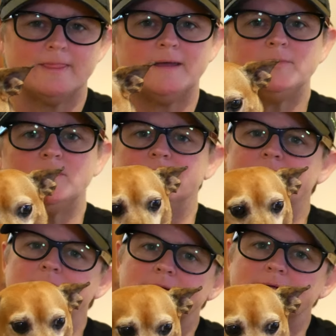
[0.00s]
I'm cool with
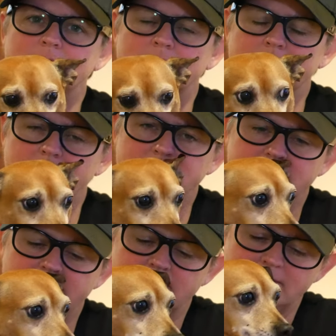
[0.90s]
that. You want to be on
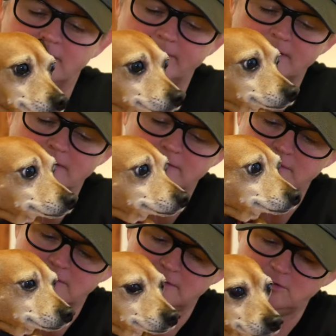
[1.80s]
TV? You want to be on
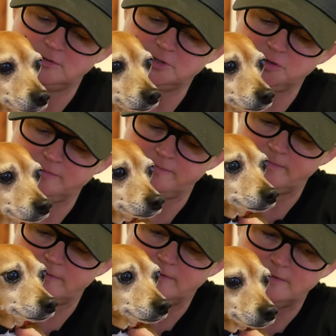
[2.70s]
YouTube?
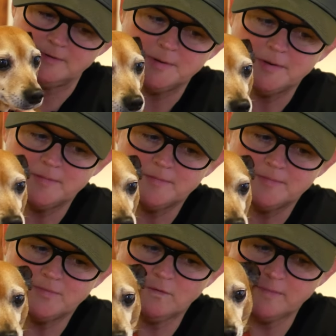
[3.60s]

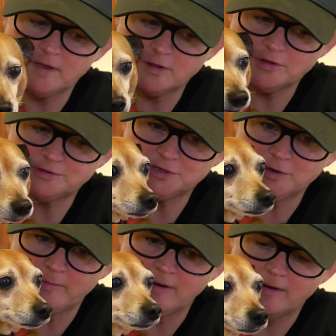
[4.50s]
You want to be on YouTube?